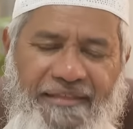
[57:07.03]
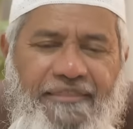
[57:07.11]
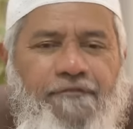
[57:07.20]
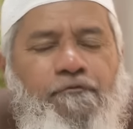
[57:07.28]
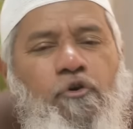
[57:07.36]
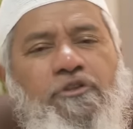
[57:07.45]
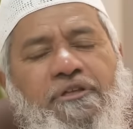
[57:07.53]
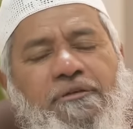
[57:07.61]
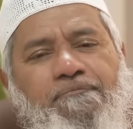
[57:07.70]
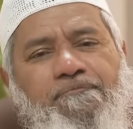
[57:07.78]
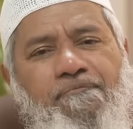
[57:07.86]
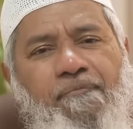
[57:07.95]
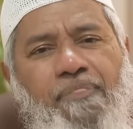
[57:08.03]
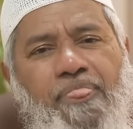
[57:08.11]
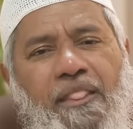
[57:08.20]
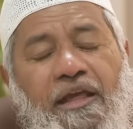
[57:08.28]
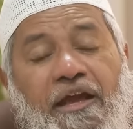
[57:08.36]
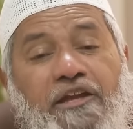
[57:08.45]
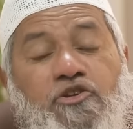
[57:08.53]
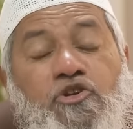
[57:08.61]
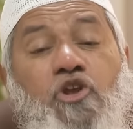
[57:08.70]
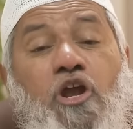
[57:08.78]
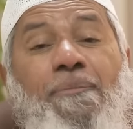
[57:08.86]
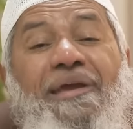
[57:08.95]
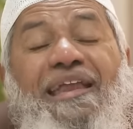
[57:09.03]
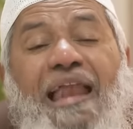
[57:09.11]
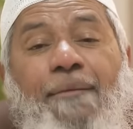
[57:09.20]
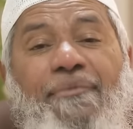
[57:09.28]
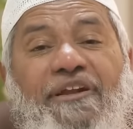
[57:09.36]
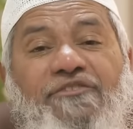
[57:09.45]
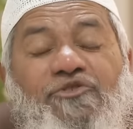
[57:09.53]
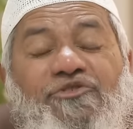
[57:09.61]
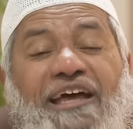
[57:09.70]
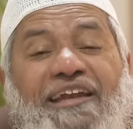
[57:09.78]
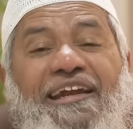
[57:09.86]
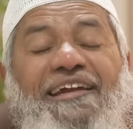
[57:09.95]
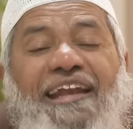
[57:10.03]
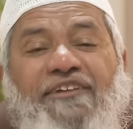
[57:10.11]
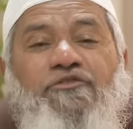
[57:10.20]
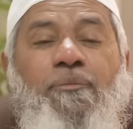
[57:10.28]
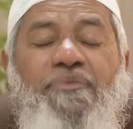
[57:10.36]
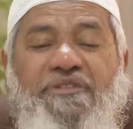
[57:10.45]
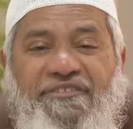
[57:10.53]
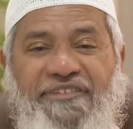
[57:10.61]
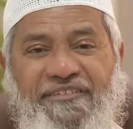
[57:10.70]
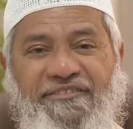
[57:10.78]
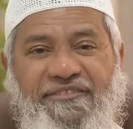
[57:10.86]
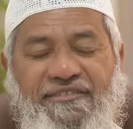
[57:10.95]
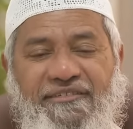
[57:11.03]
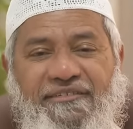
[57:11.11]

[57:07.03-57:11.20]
The fourth, it should not be glamorous so that it attracts the opposite sex.